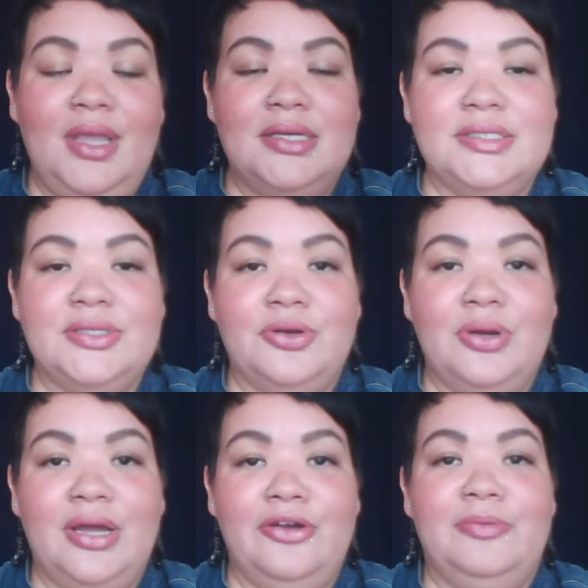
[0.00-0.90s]
So
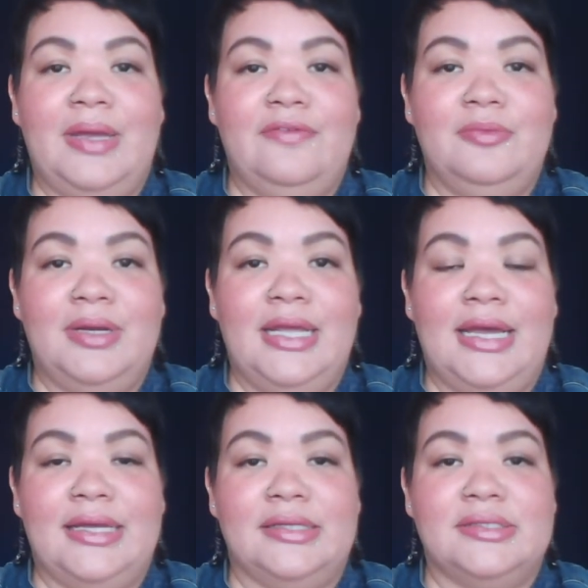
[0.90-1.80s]
I hope everybody
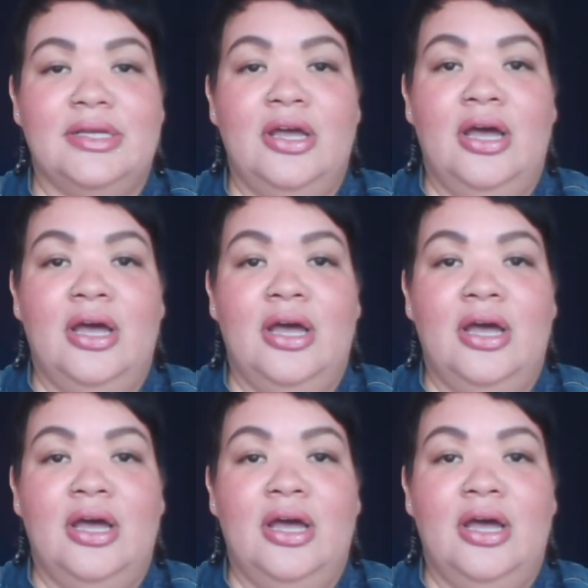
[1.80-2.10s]
has